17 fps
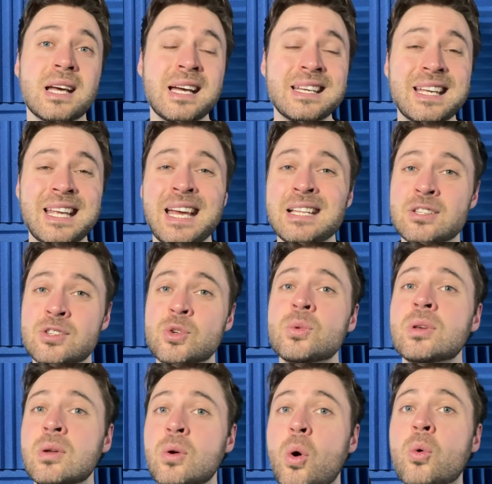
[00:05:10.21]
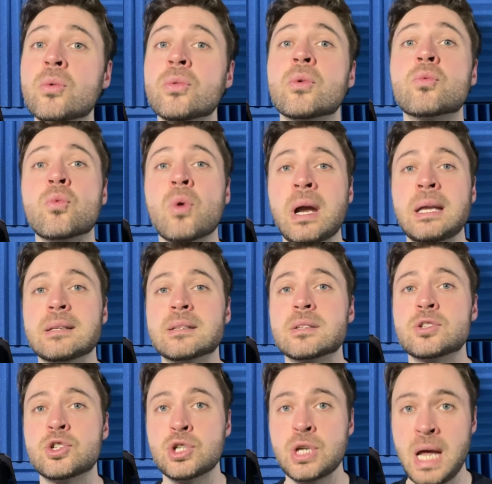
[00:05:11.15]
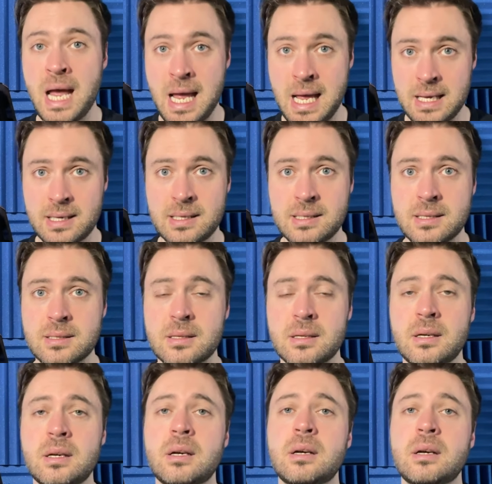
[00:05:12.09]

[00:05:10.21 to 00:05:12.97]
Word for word: and again, doing all the right checks